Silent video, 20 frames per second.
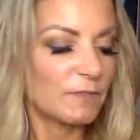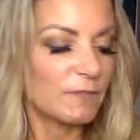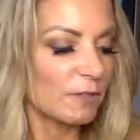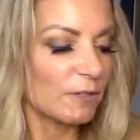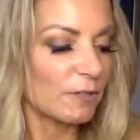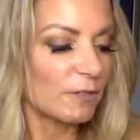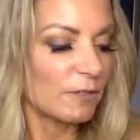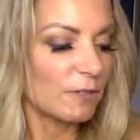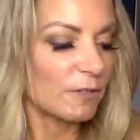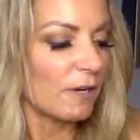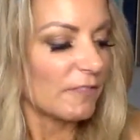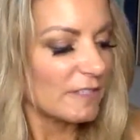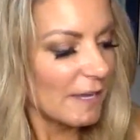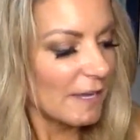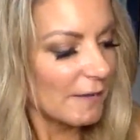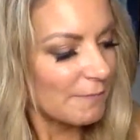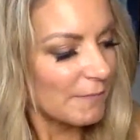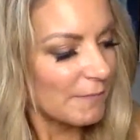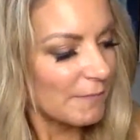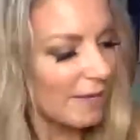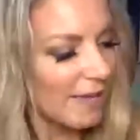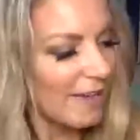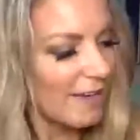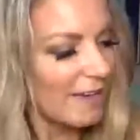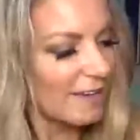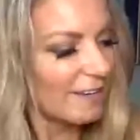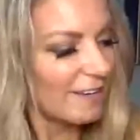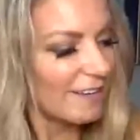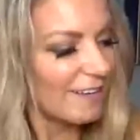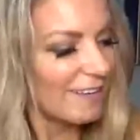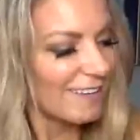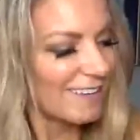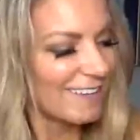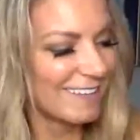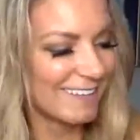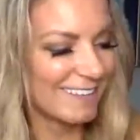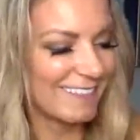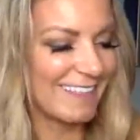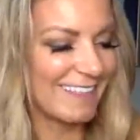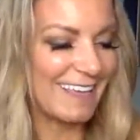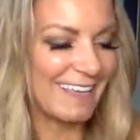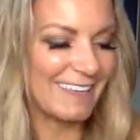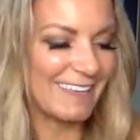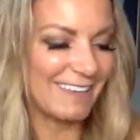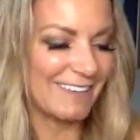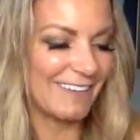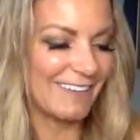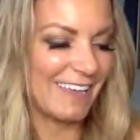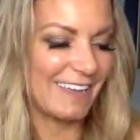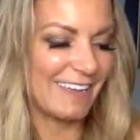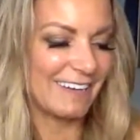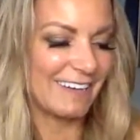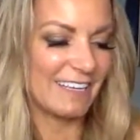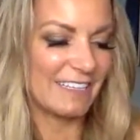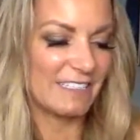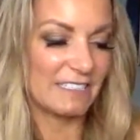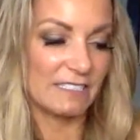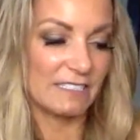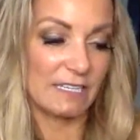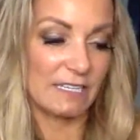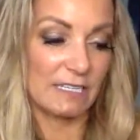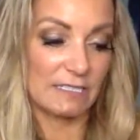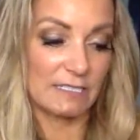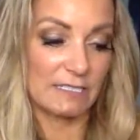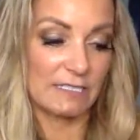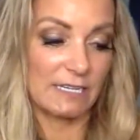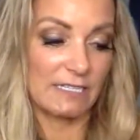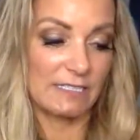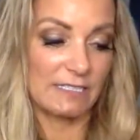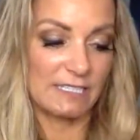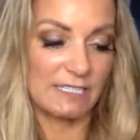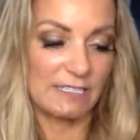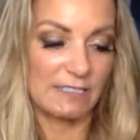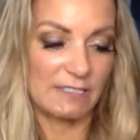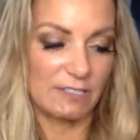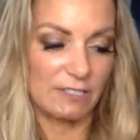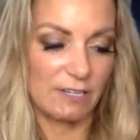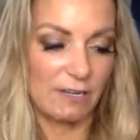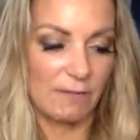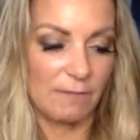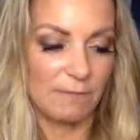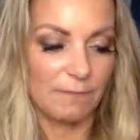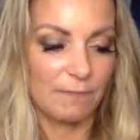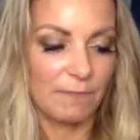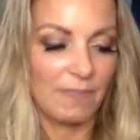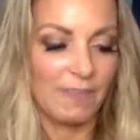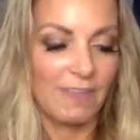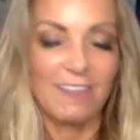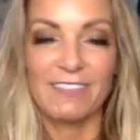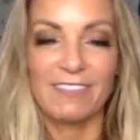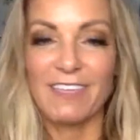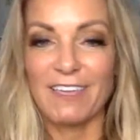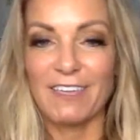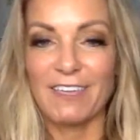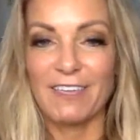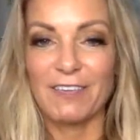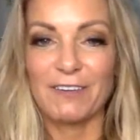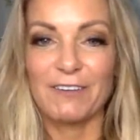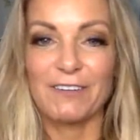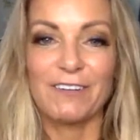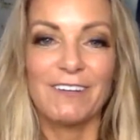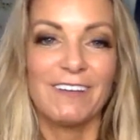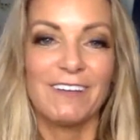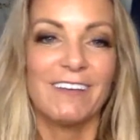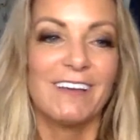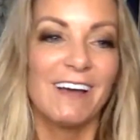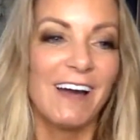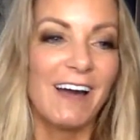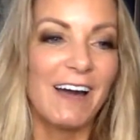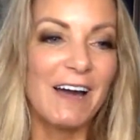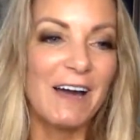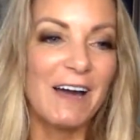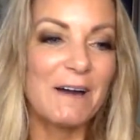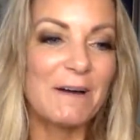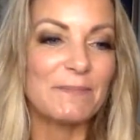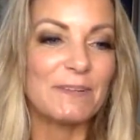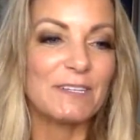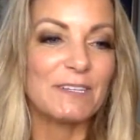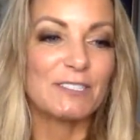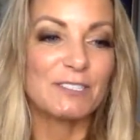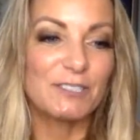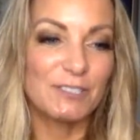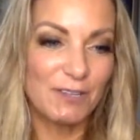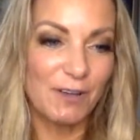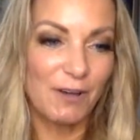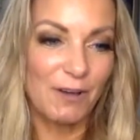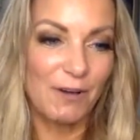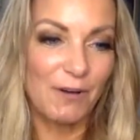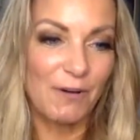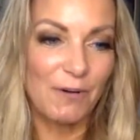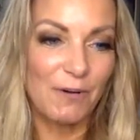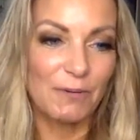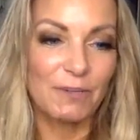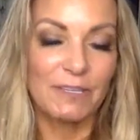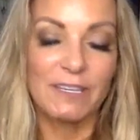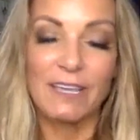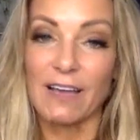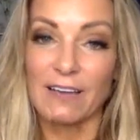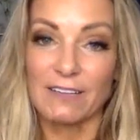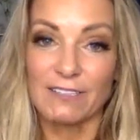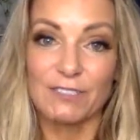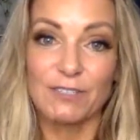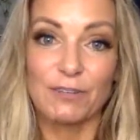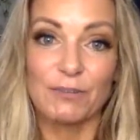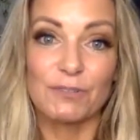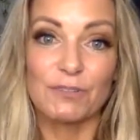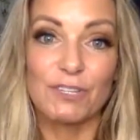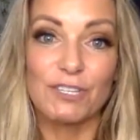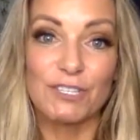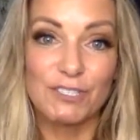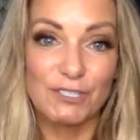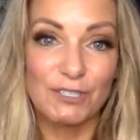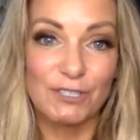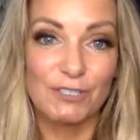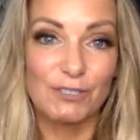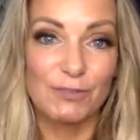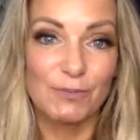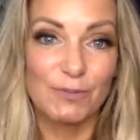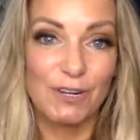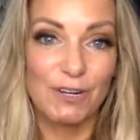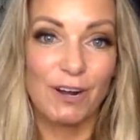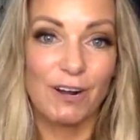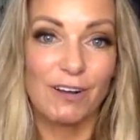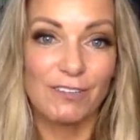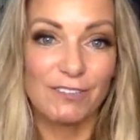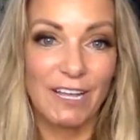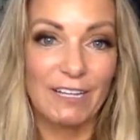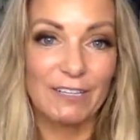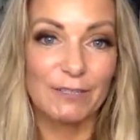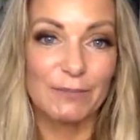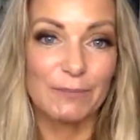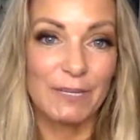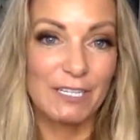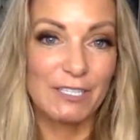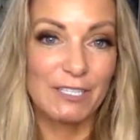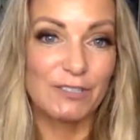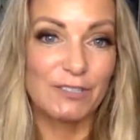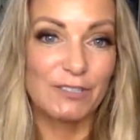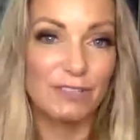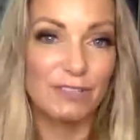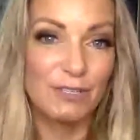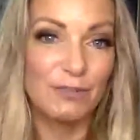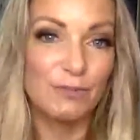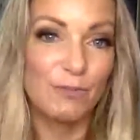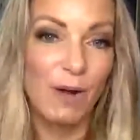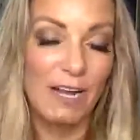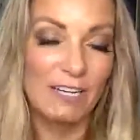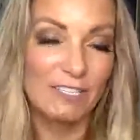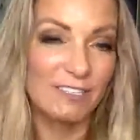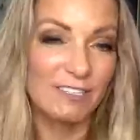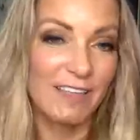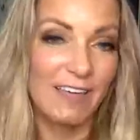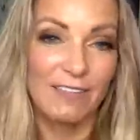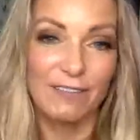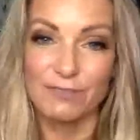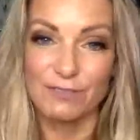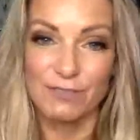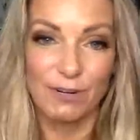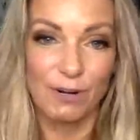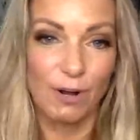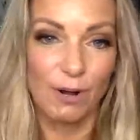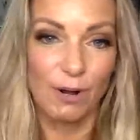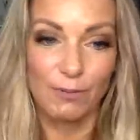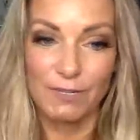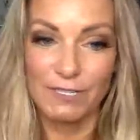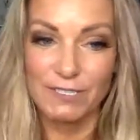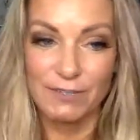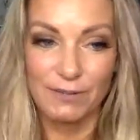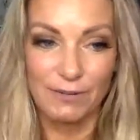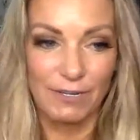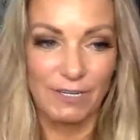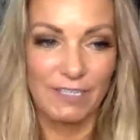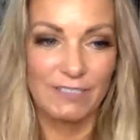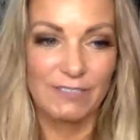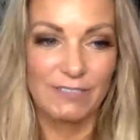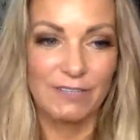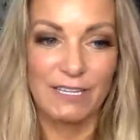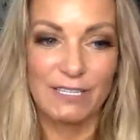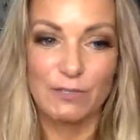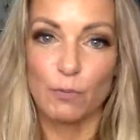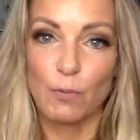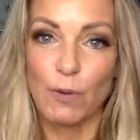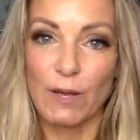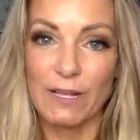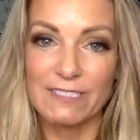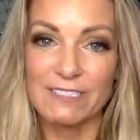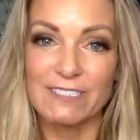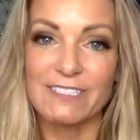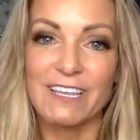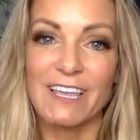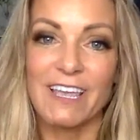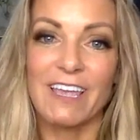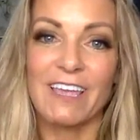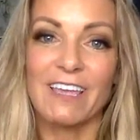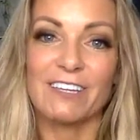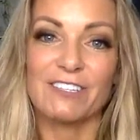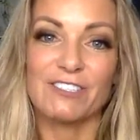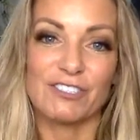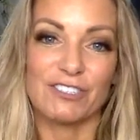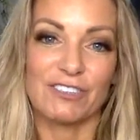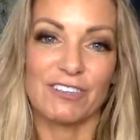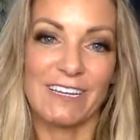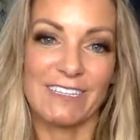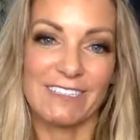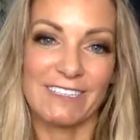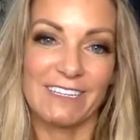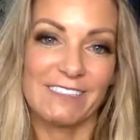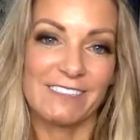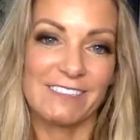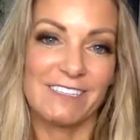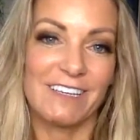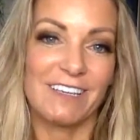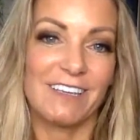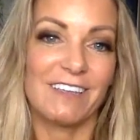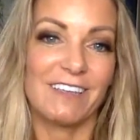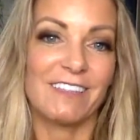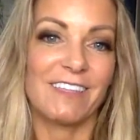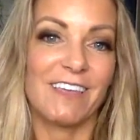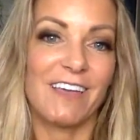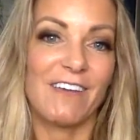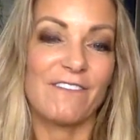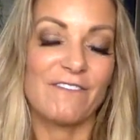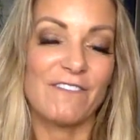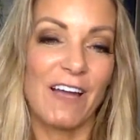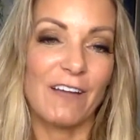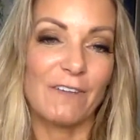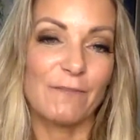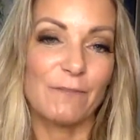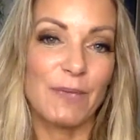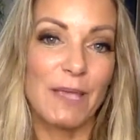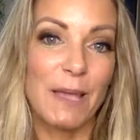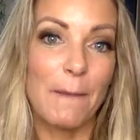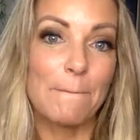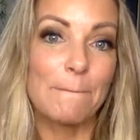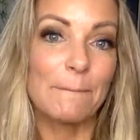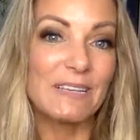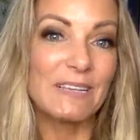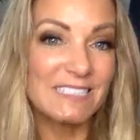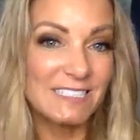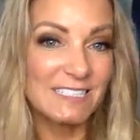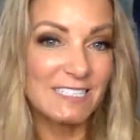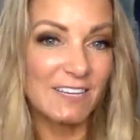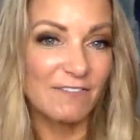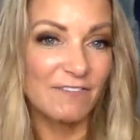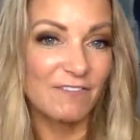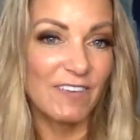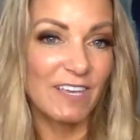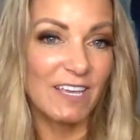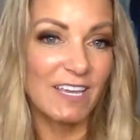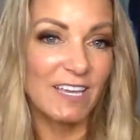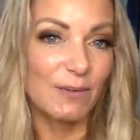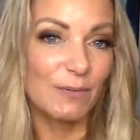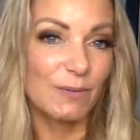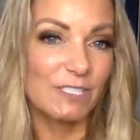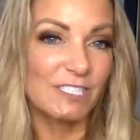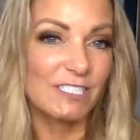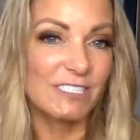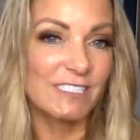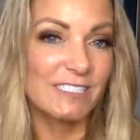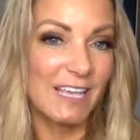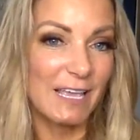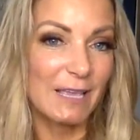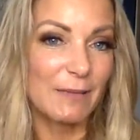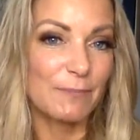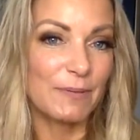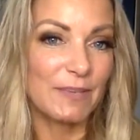Don't know off the top of my head. Thank you, Hannah. Hannah's like, it's the 19th, Janelle. Thank you. So yeah, so the surge with Carl Daikeler, make sure that you watch that. Those are always great. So that's Wednesday, July 19th at 5 p.m. Pacific, which is 8